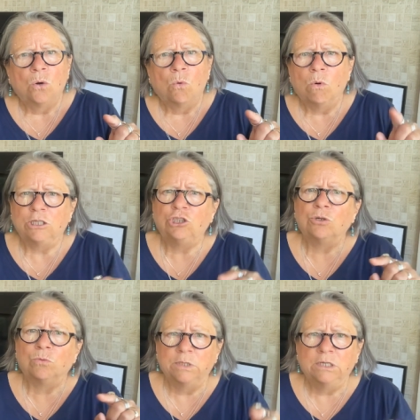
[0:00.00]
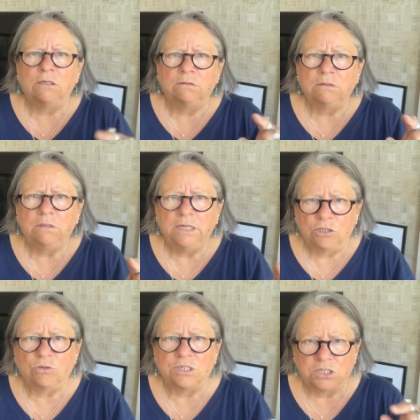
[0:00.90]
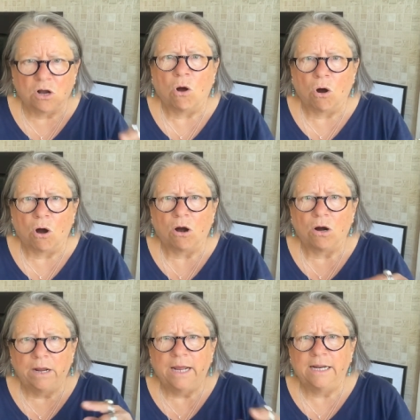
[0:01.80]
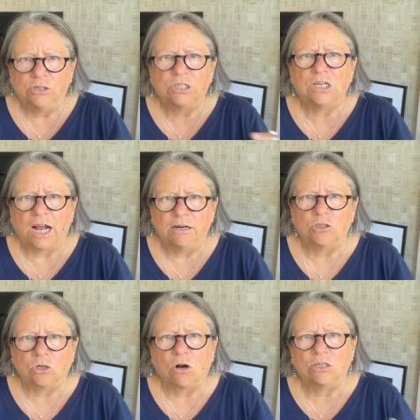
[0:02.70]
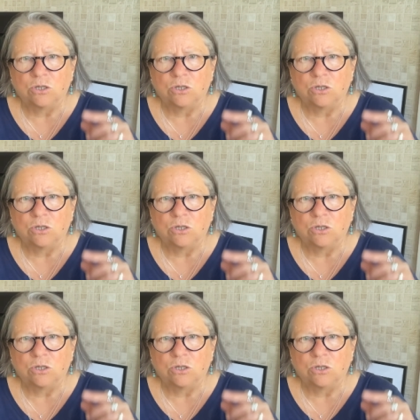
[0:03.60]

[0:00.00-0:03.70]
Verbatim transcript: what your real interests are and eh, eh, desires are.